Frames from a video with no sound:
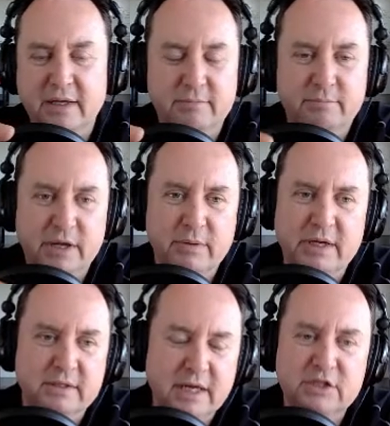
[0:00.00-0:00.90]
And by the
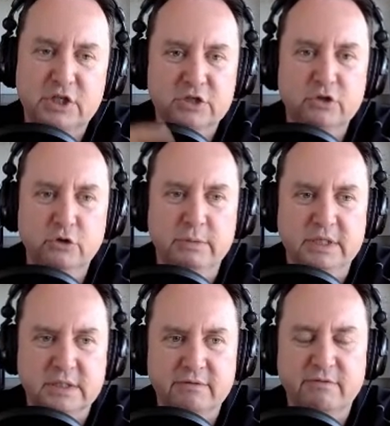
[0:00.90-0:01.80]
way, not just
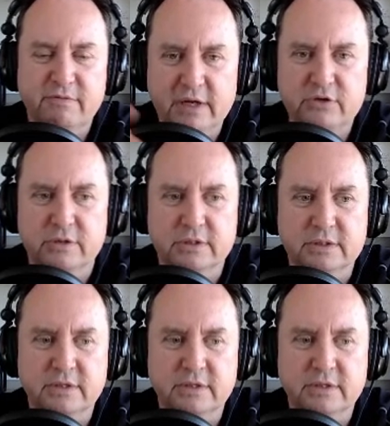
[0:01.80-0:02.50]
newbies, even veterans,